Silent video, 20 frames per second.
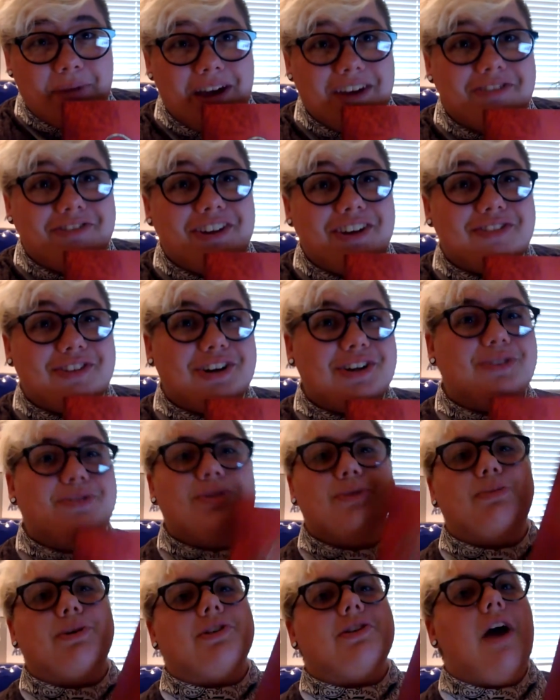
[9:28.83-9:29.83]
my favorite
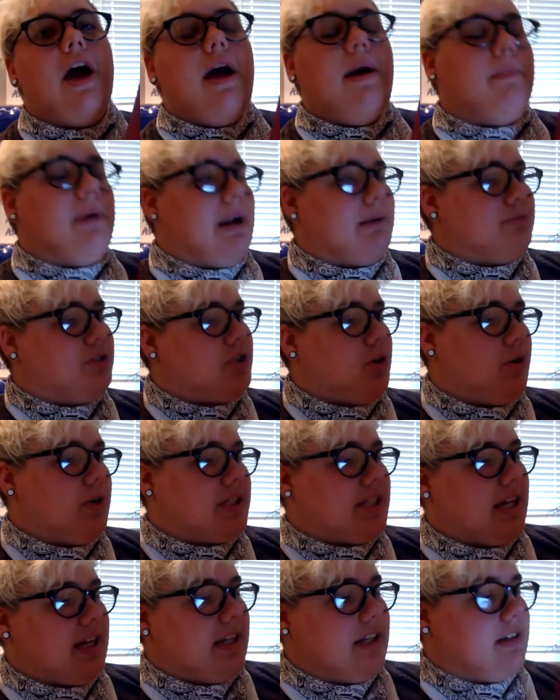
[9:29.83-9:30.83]
YouTubers, but I'm so
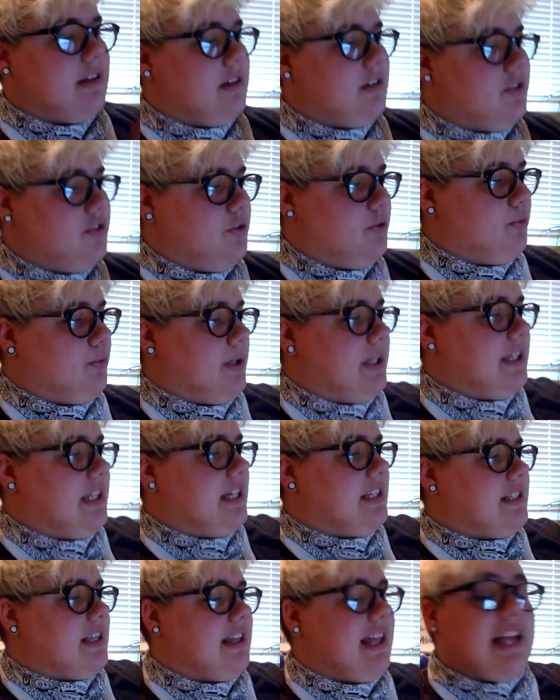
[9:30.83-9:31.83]
excited to read
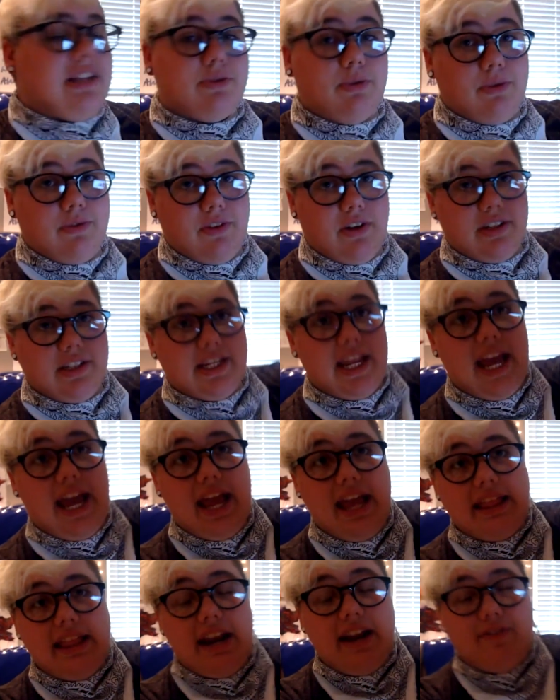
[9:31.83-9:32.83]
this, and that's what we've done today.
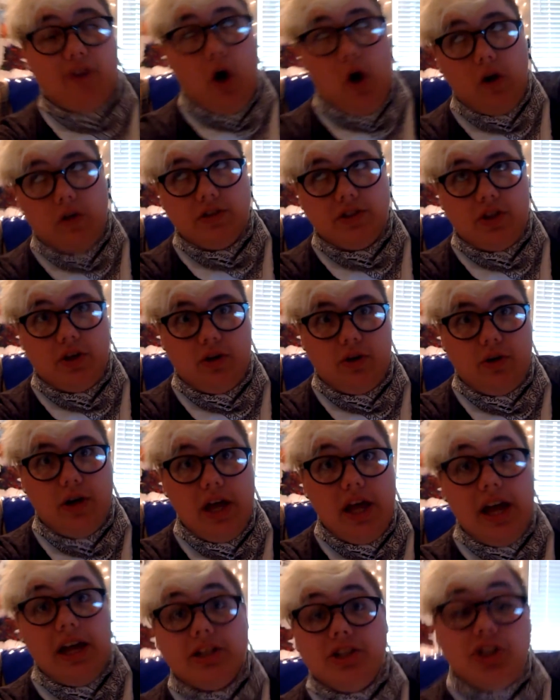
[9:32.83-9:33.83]
And then I've also
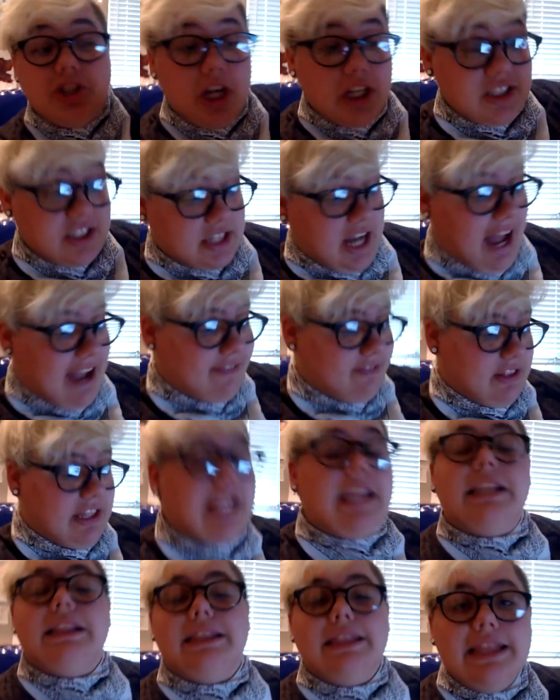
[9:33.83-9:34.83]
just, I've
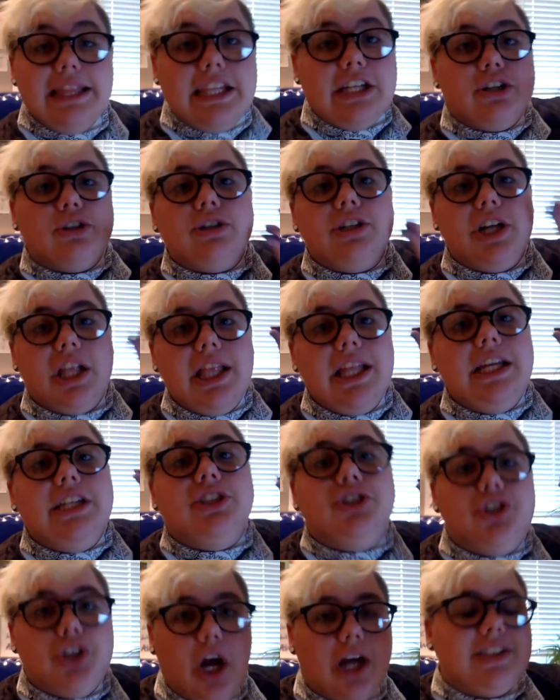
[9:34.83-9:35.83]
literally
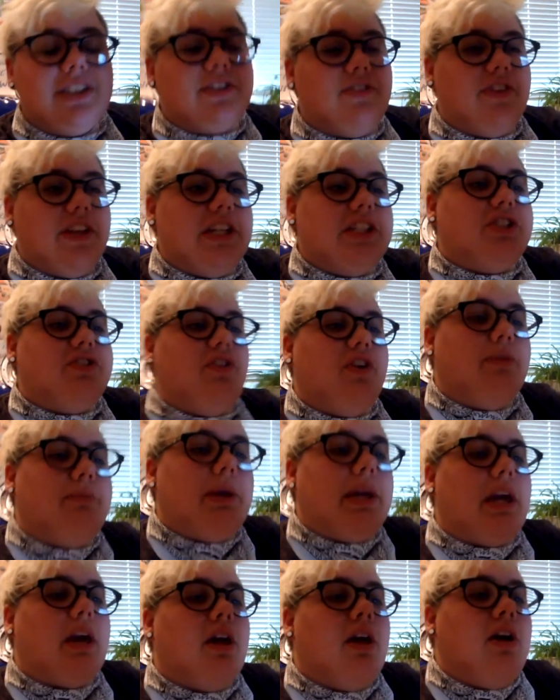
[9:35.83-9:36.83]
just finished
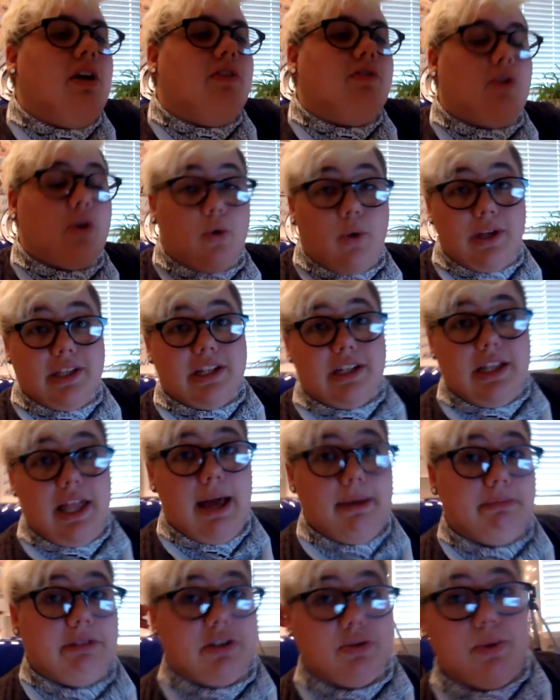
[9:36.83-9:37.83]
filming for Quite the
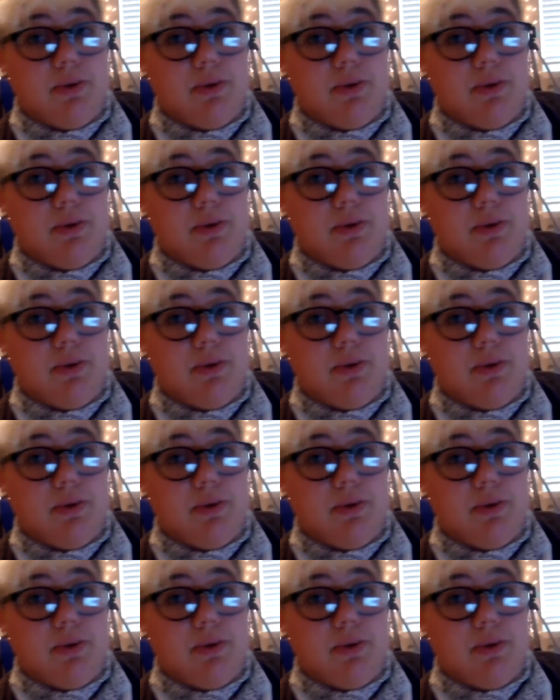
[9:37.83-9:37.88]
Collab this